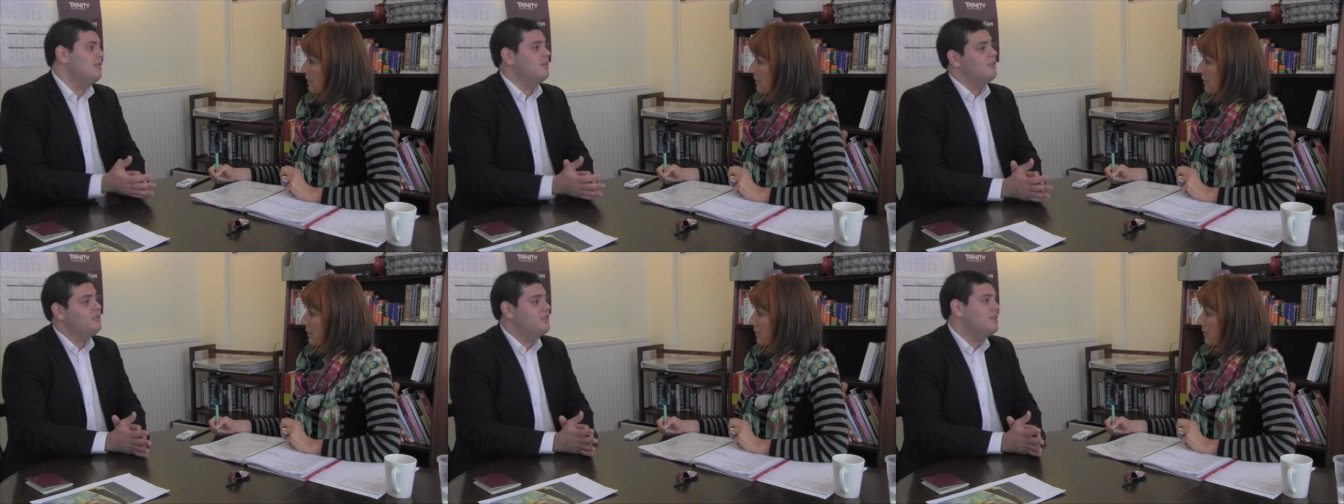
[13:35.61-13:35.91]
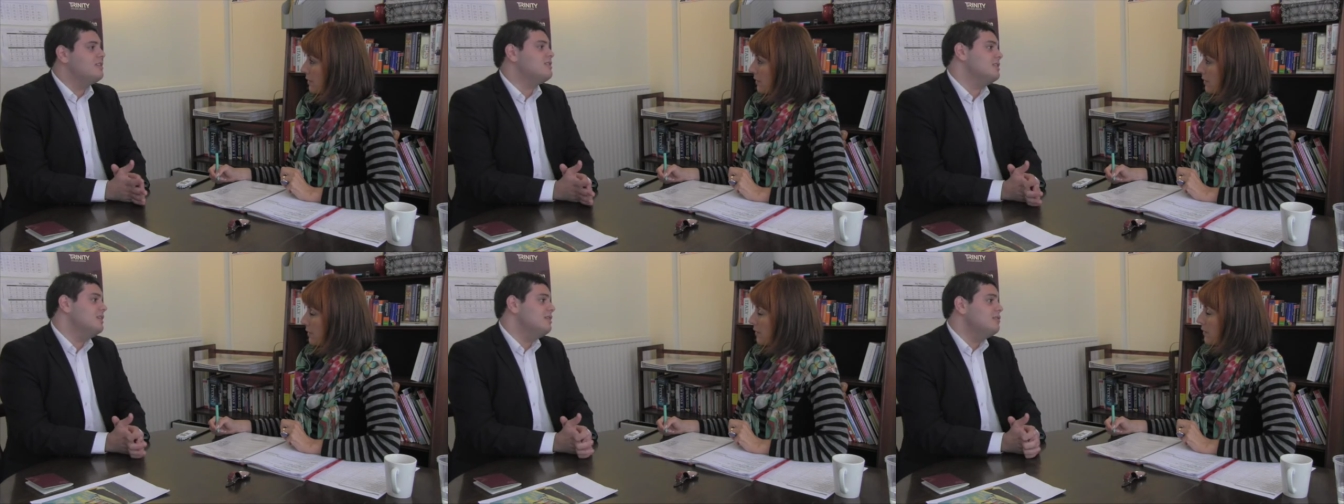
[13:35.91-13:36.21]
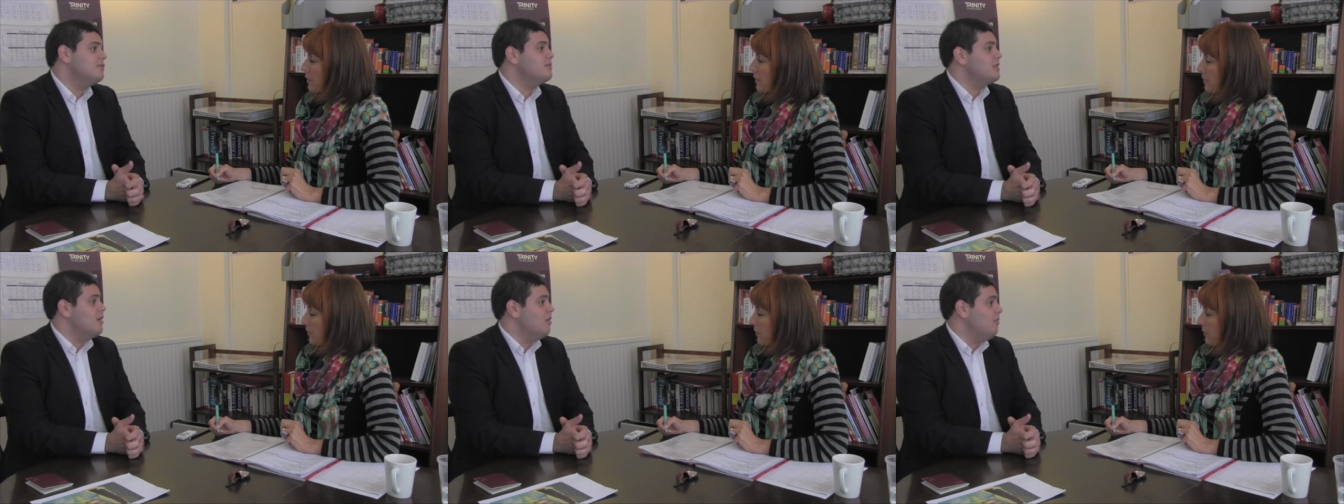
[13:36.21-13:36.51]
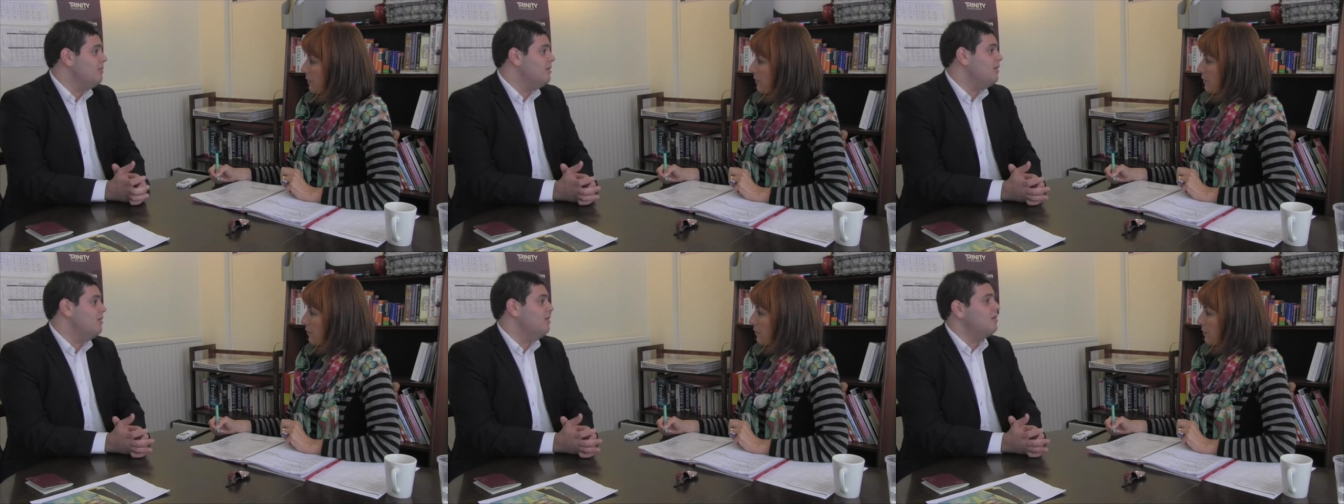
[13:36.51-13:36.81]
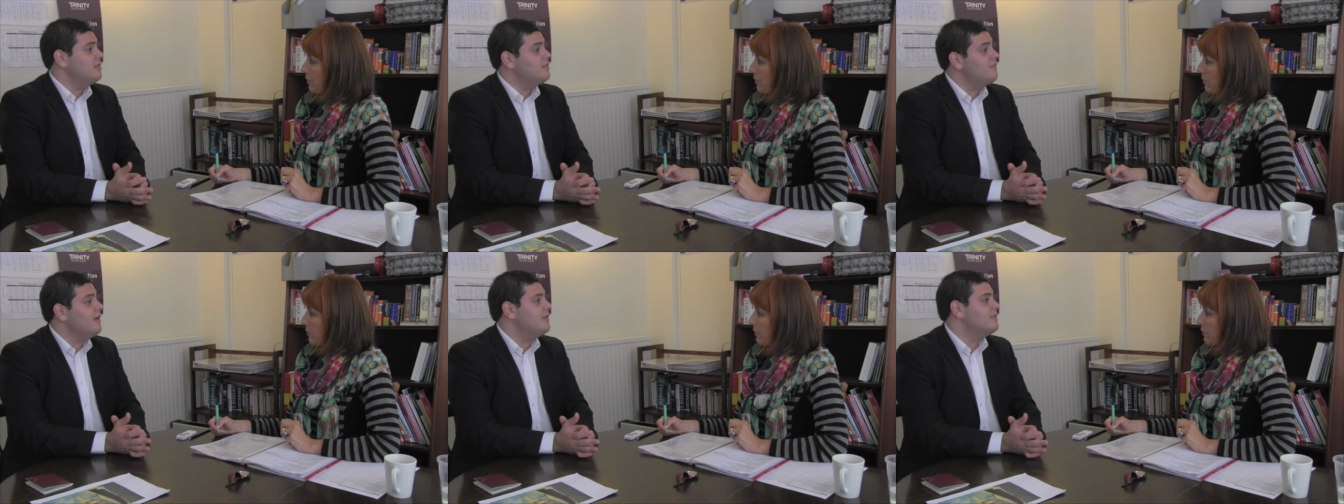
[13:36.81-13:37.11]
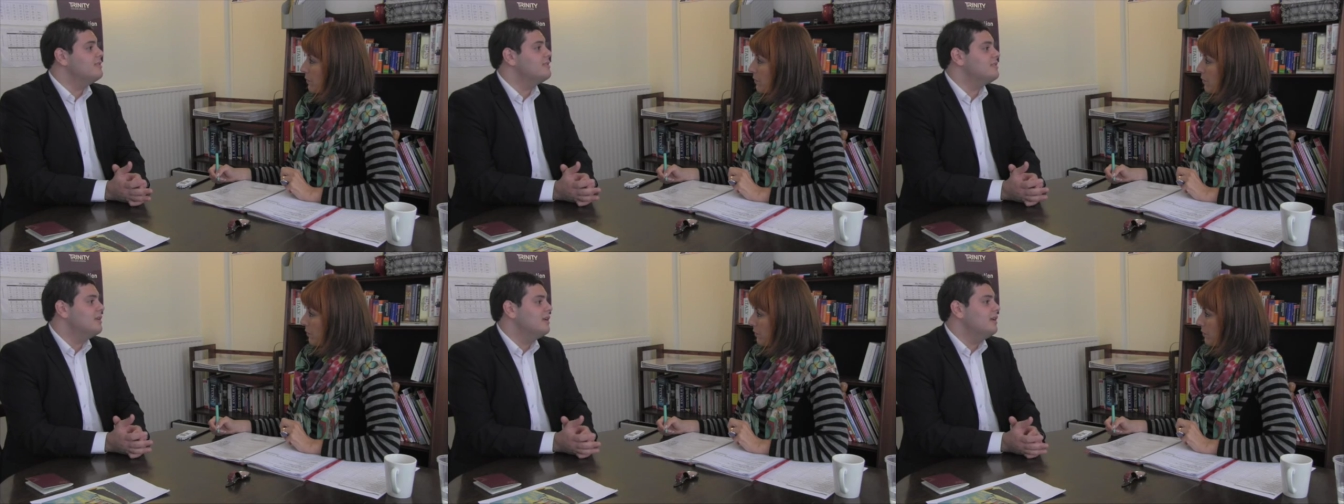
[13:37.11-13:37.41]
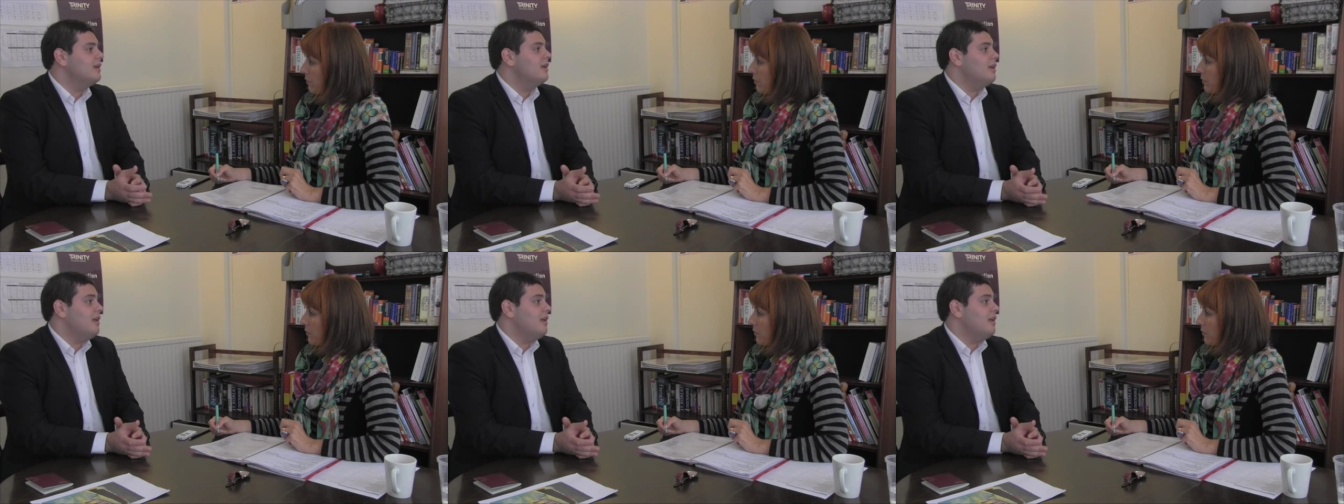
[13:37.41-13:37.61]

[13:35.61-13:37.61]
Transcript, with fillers: you just need to tell me in advance,